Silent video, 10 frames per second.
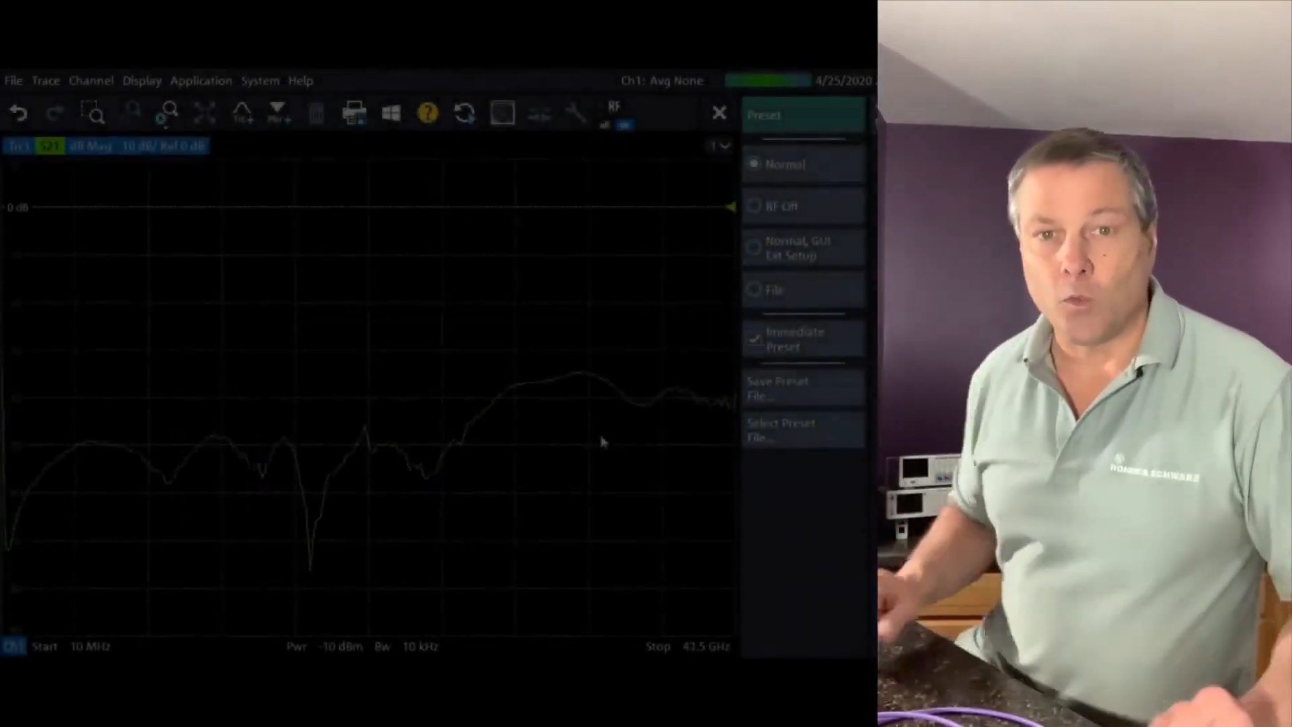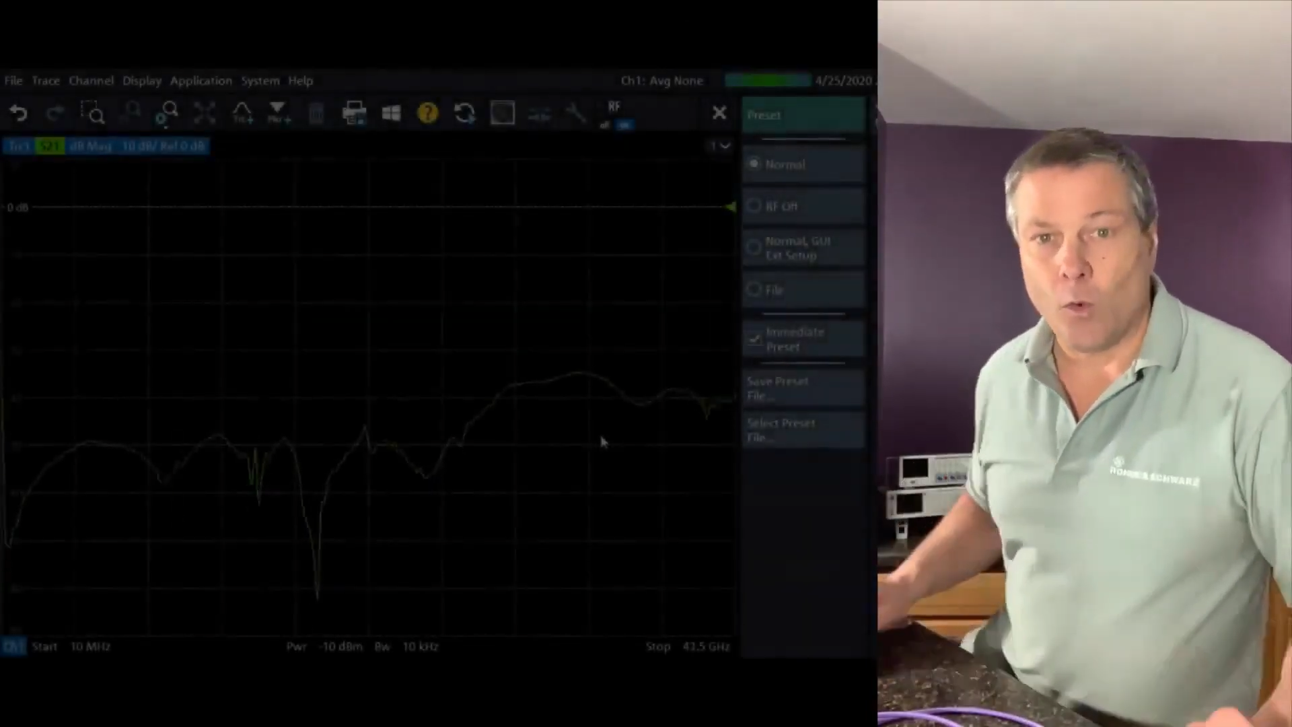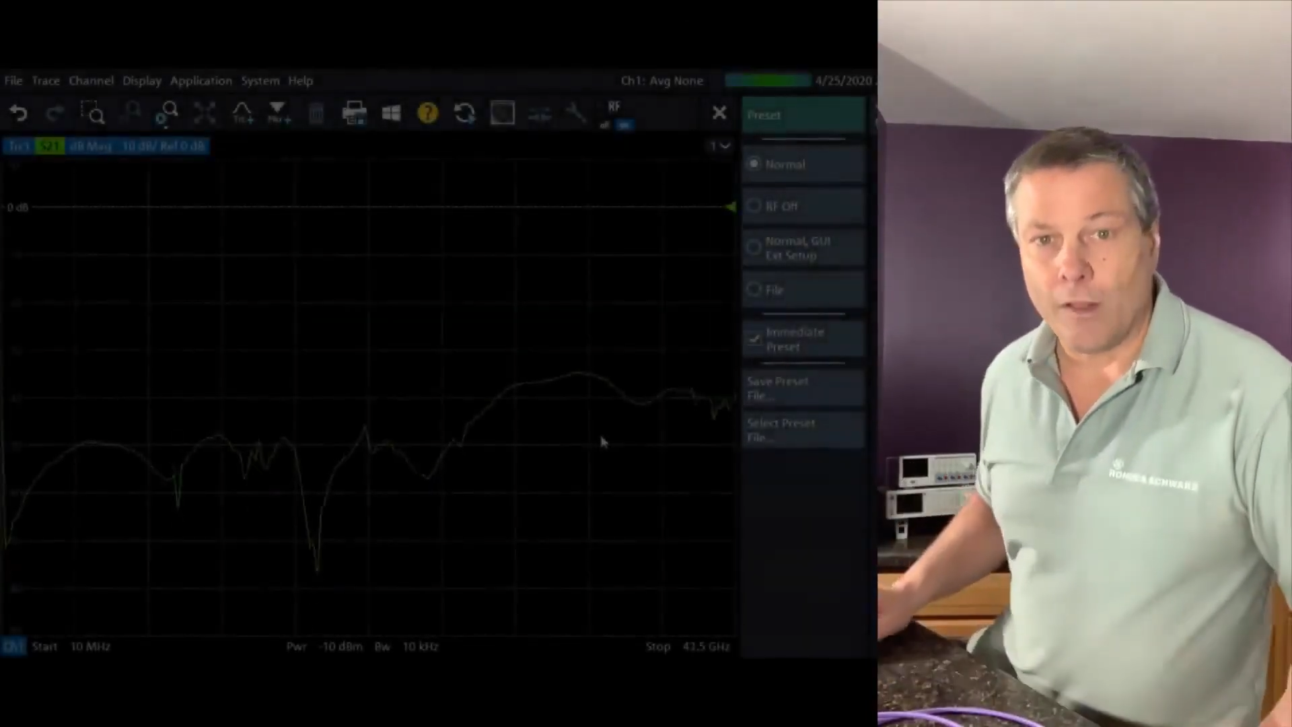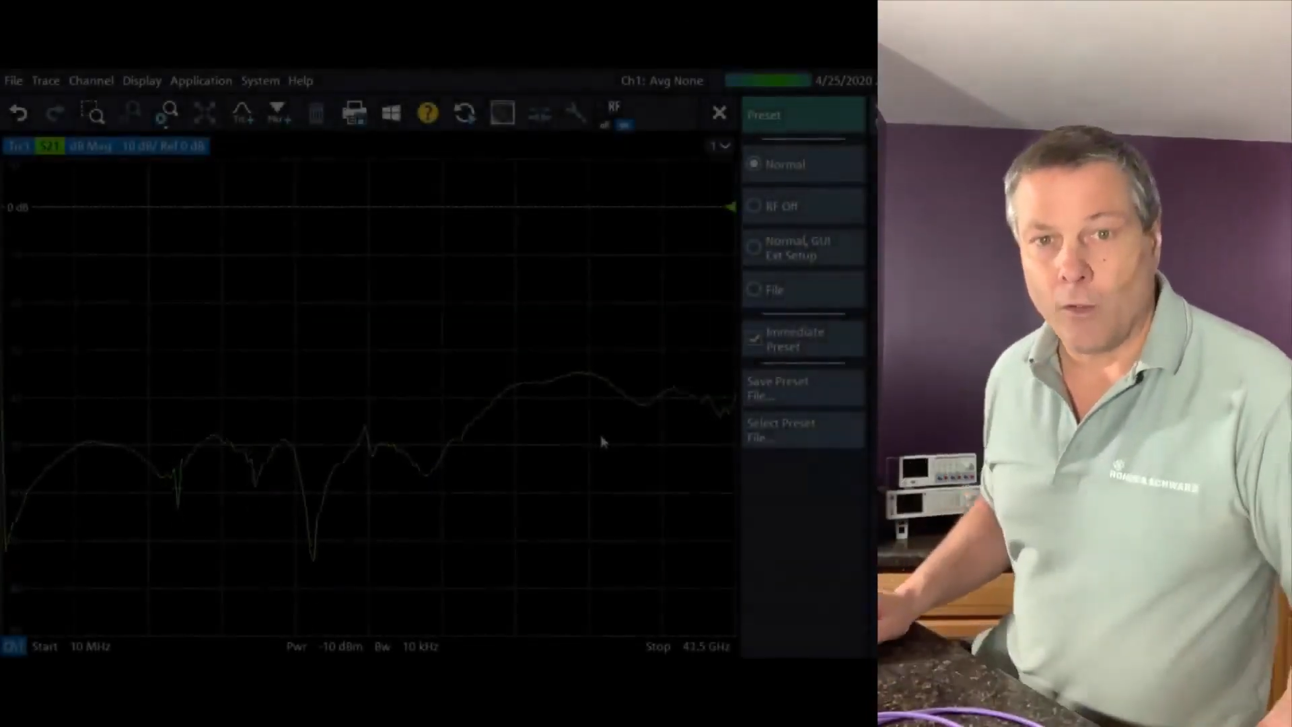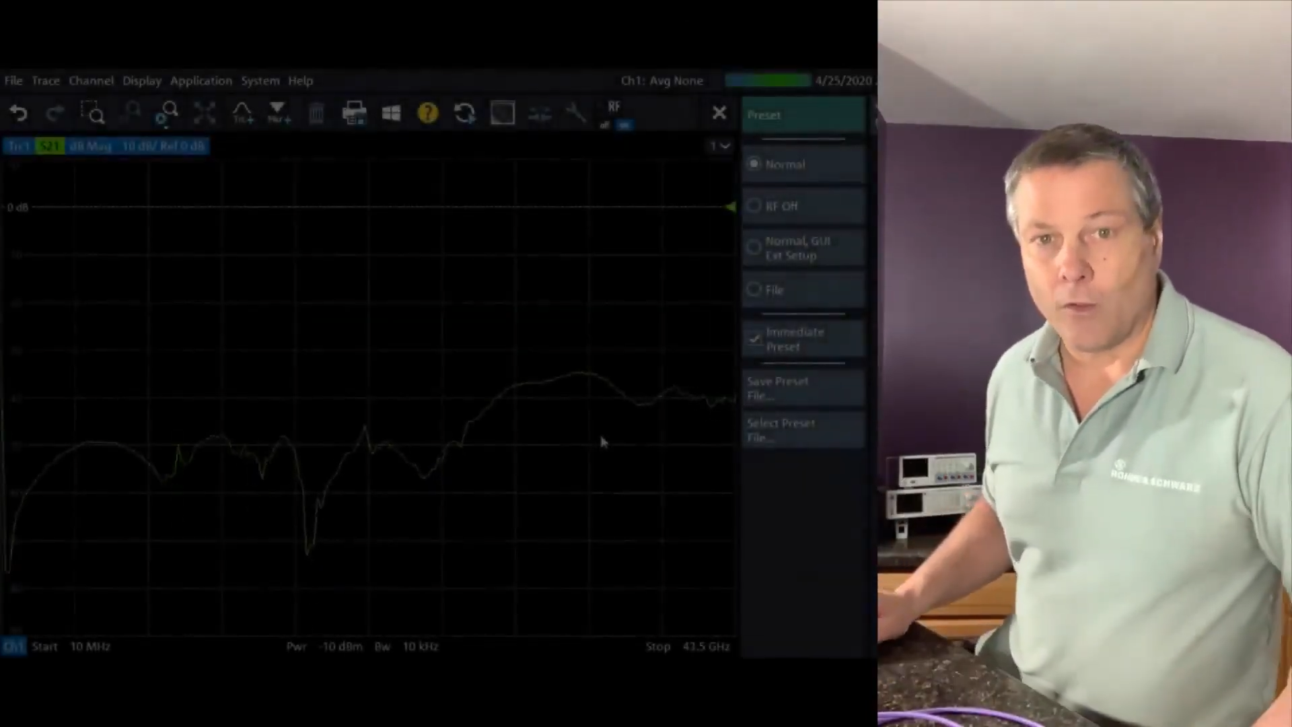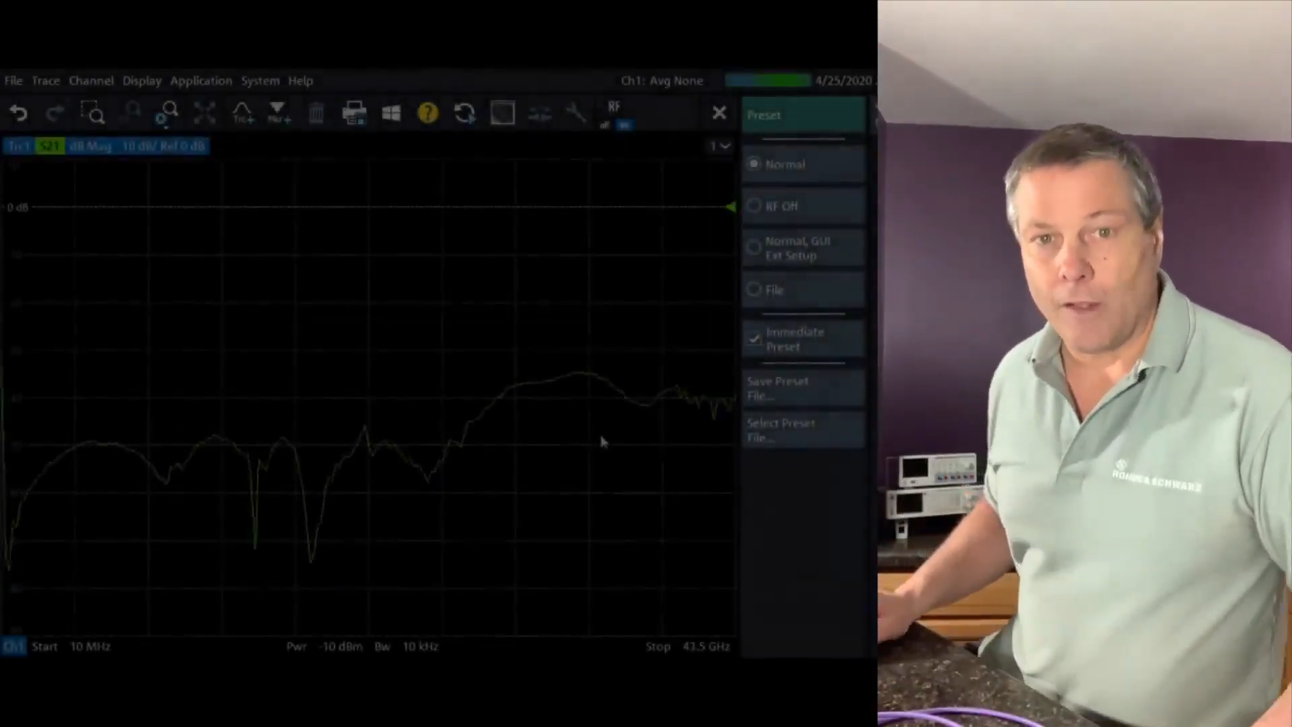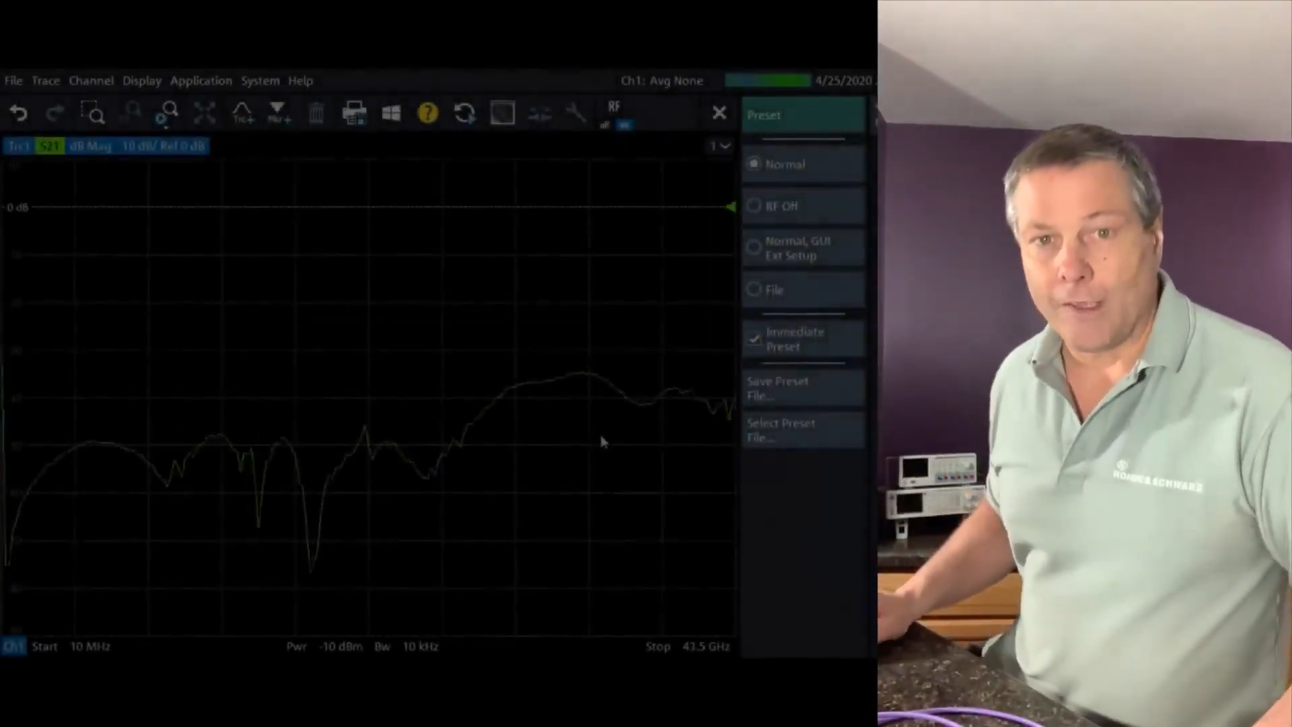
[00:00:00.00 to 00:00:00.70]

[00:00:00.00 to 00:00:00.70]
1 local